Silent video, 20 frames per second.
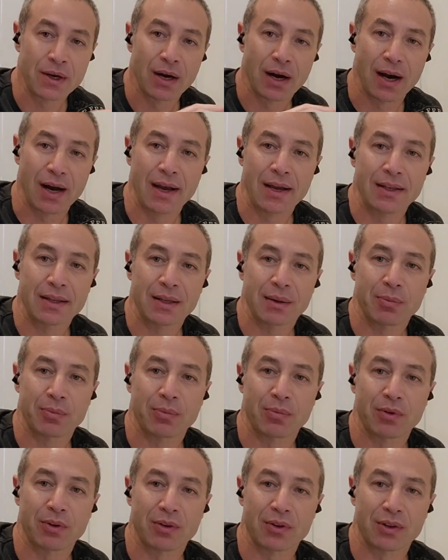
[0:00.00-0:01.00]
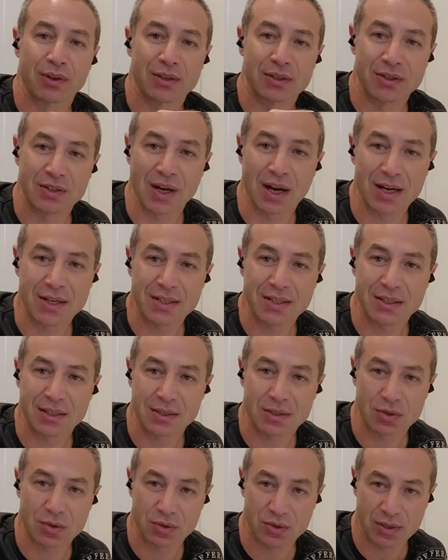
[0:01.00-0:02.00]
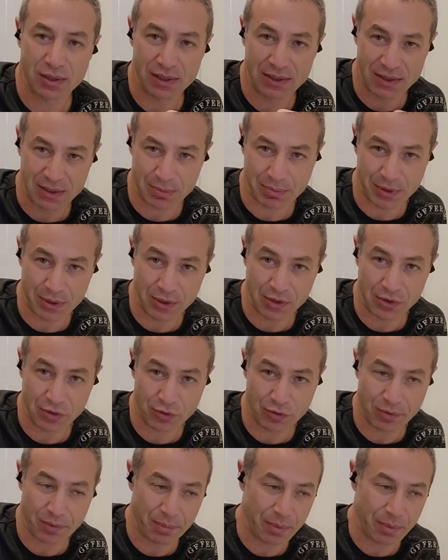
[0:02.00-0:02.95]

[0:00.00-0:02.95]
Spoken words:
I end up with the Dyson totally depleted of the